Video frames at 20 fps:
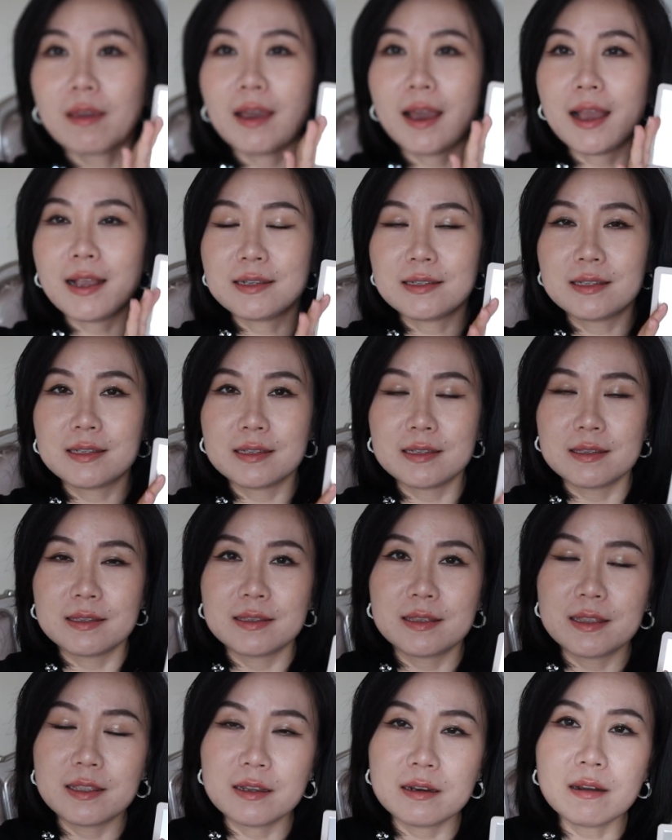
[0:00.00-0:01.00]
As
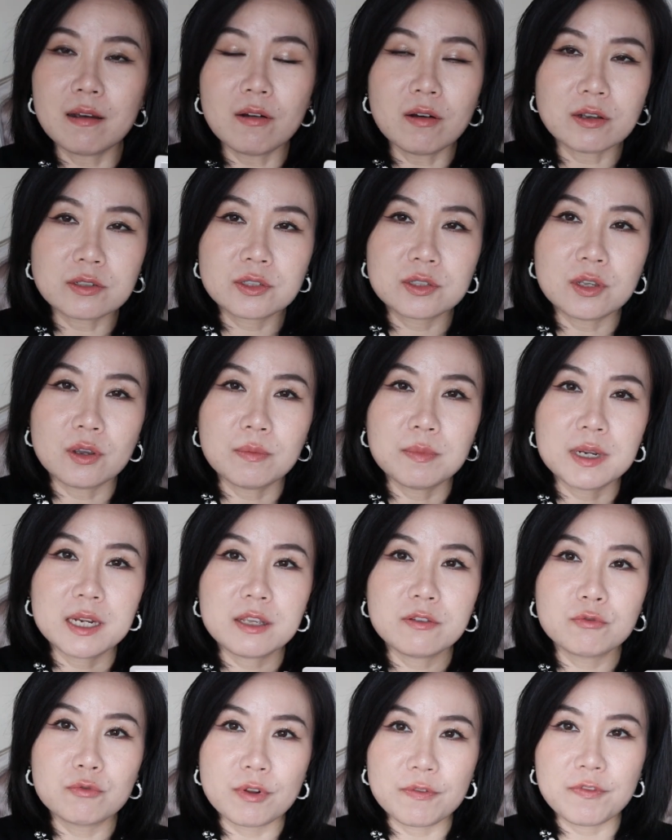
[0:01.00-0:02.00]
there are so
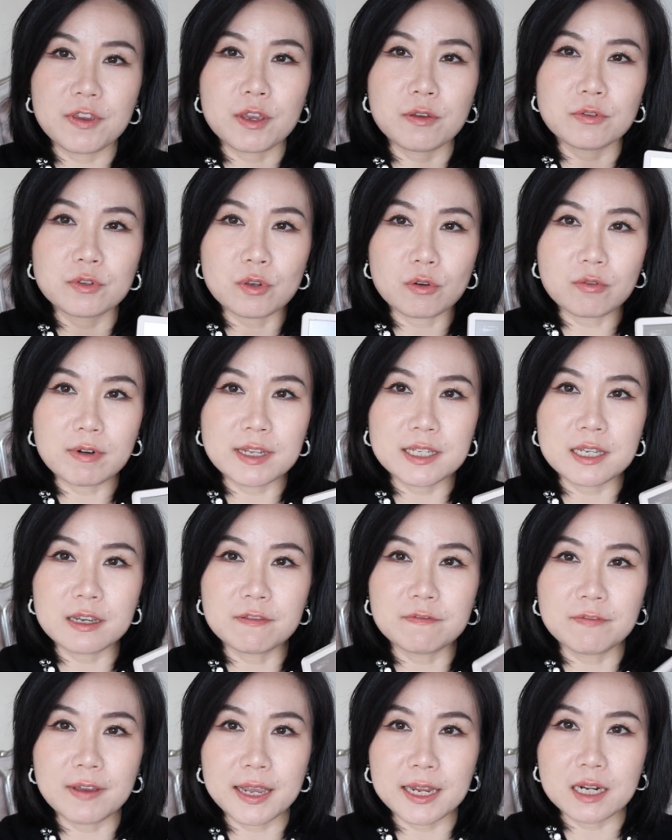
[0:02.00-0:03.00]
many reviews already
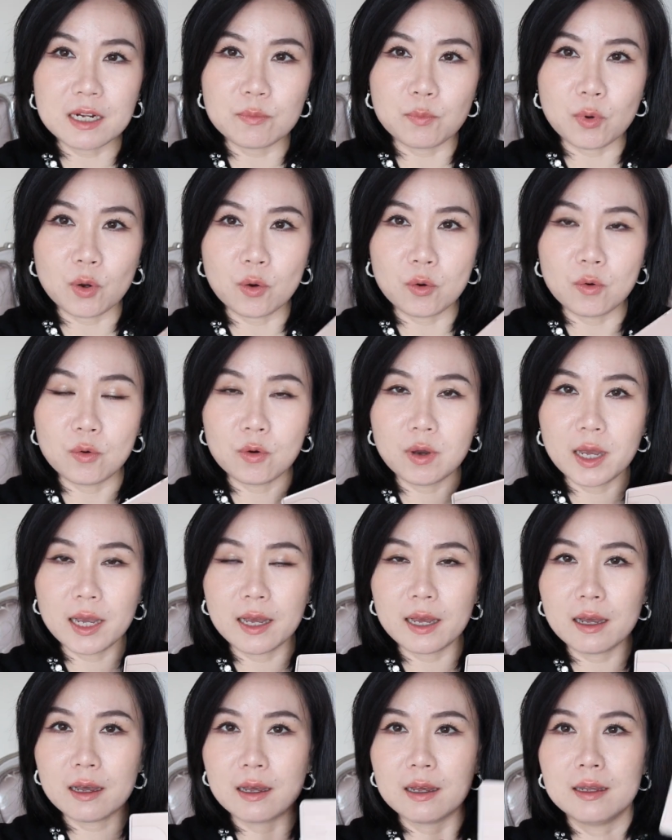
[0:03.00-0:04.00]
available,
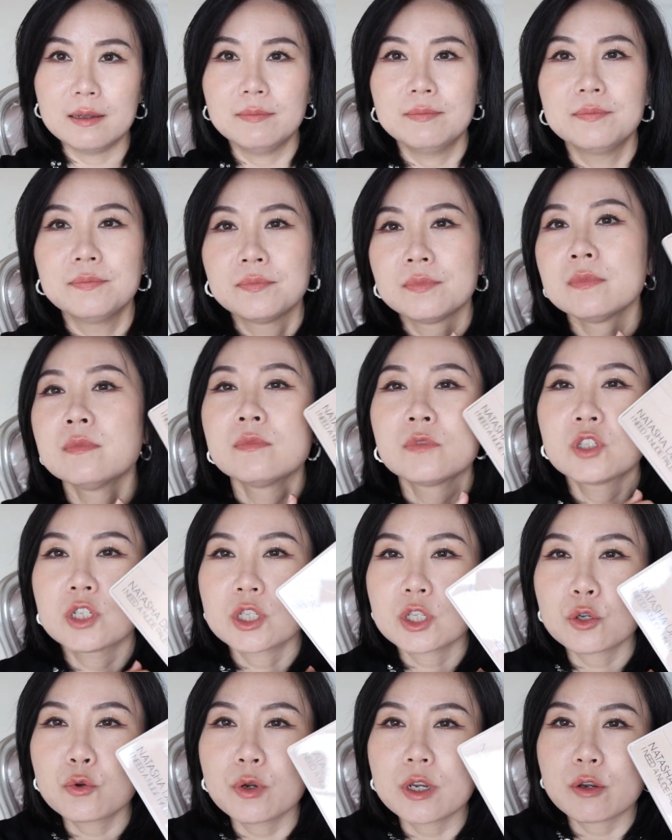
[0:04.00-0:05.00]

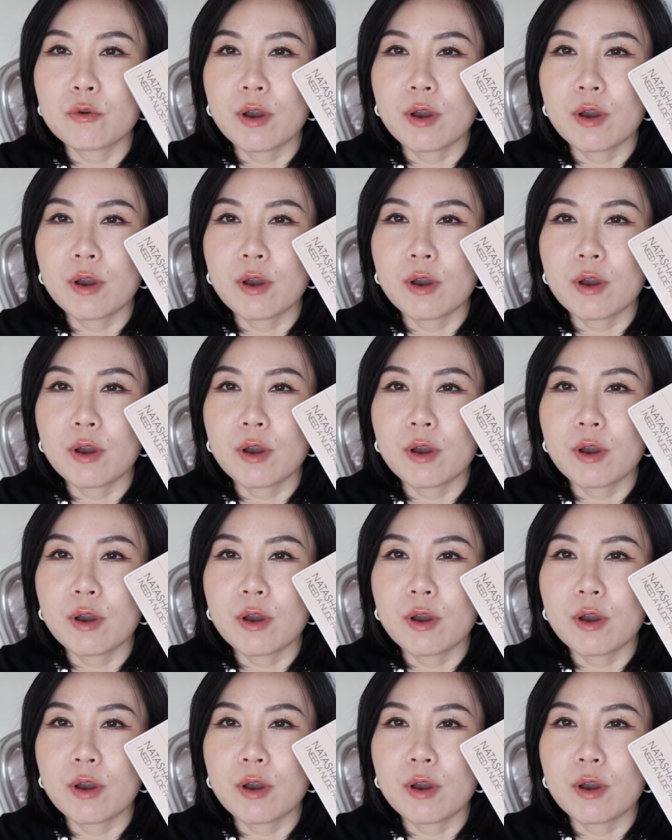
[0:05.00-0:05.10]
just a quick